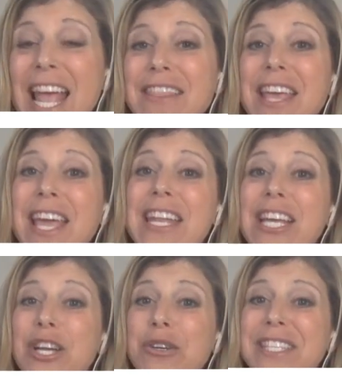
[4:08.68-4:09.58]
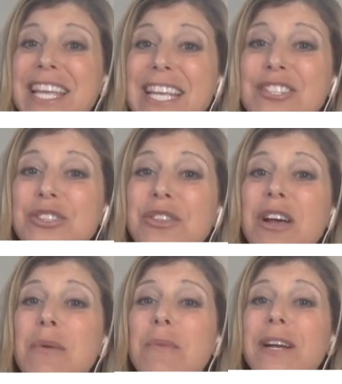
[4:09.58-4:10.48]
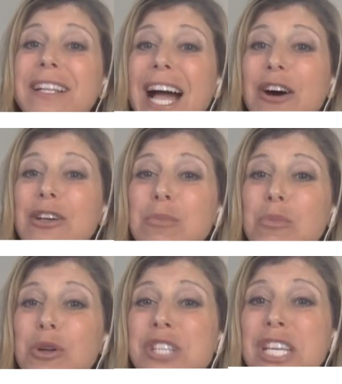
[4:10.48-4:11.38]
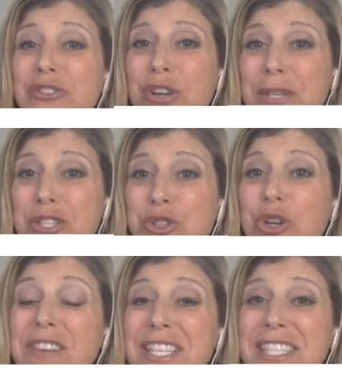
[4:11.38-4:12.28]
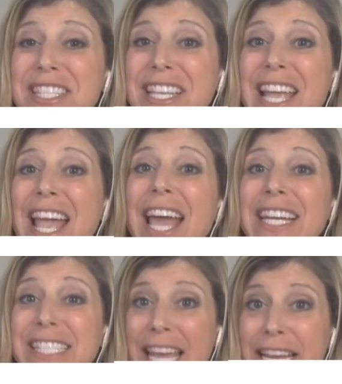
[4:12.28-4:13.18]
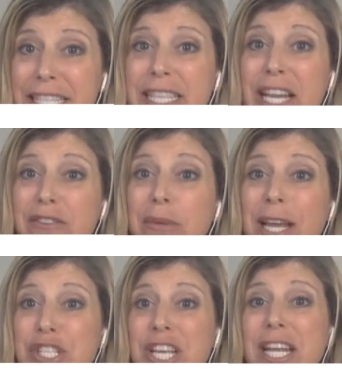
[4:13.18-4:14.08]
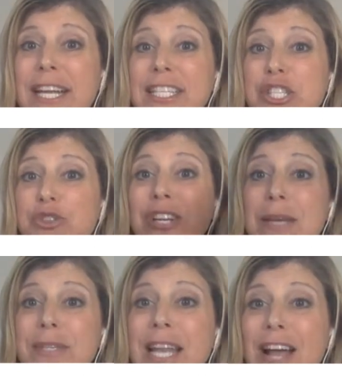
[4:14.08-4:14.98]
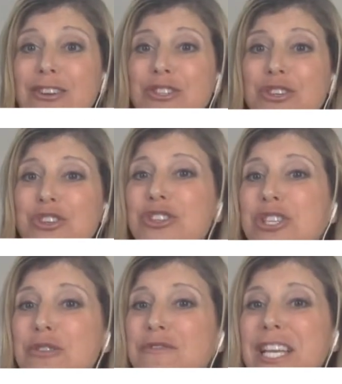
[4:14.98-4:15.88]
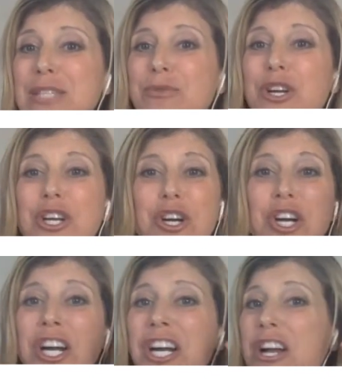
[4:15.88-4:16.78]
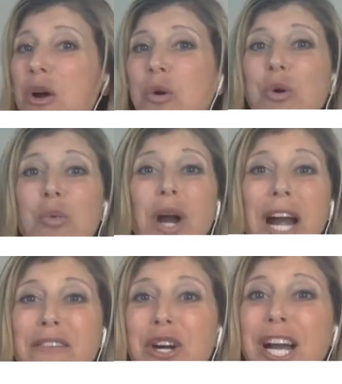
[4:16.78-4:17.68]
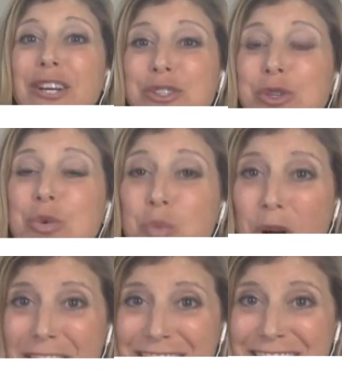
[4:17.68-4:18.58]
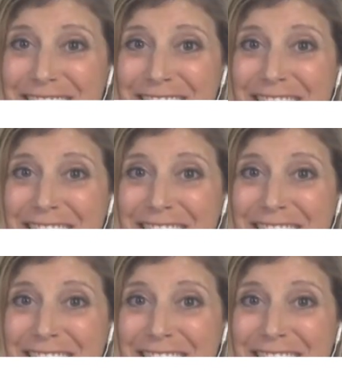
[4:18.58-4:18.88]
and then it goes into the cloud multi-streaming service. And it takes the information and it streams it out to YouTube, Facebook, or wherever else you want.